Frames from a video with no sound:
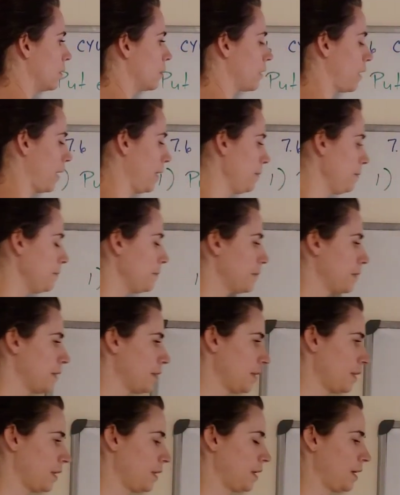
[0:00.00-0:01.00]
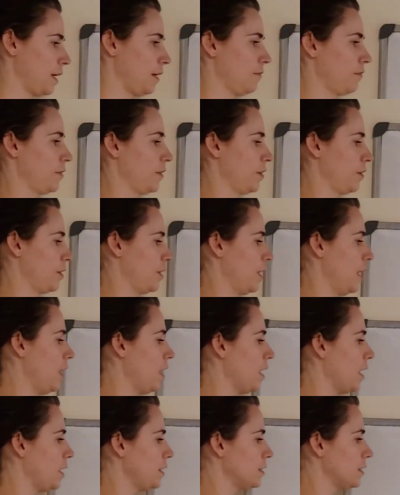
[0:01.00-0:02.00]
Okay, if they're
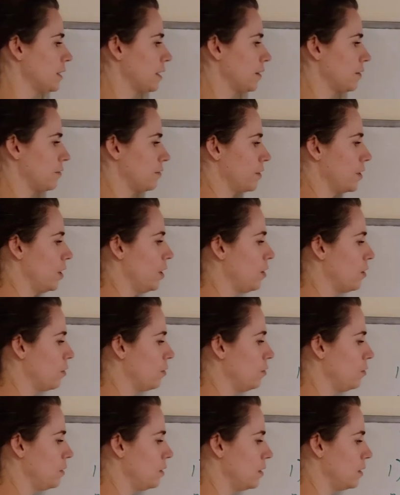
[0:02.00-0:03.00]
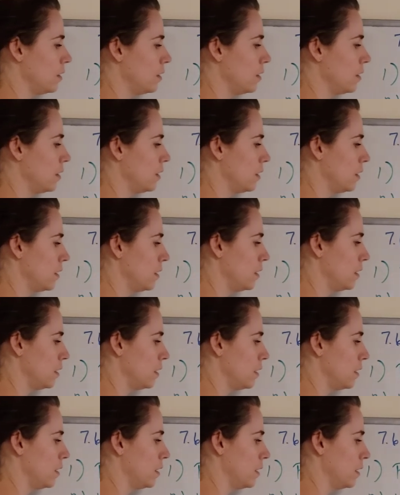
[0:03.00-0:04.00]
not, if no,
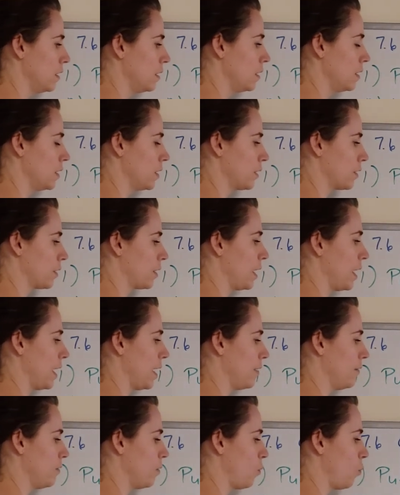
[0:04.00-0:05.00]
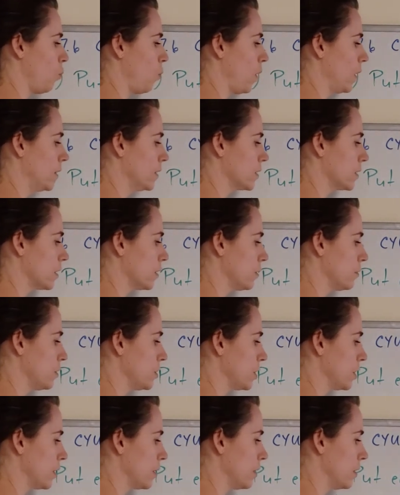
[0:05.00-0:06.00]
you're going to have one solution.